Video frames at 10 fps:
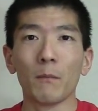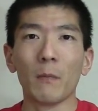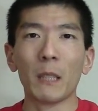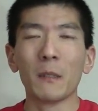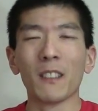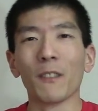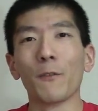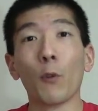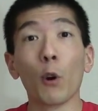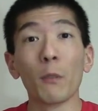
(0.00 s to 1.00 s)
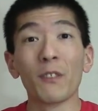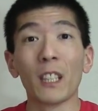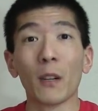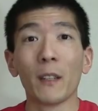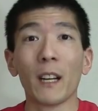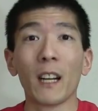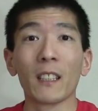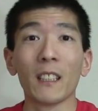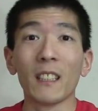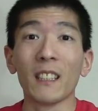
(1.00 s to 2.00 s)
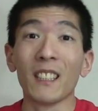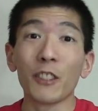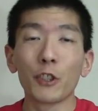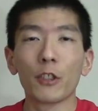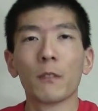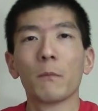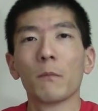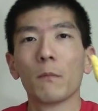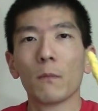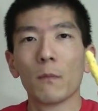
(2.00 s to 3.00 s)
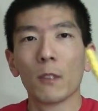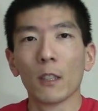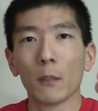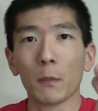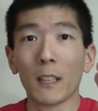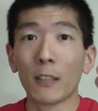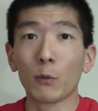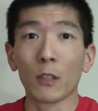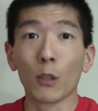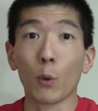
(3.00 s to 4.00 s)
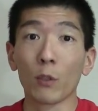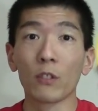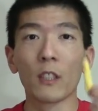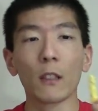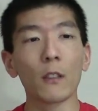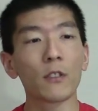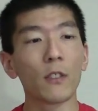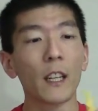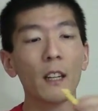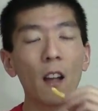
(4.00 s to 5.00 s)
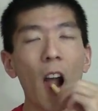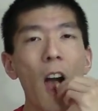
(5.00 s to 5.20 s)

Maybe a form of teriyaki-ish, but that's what the corn stick looks like.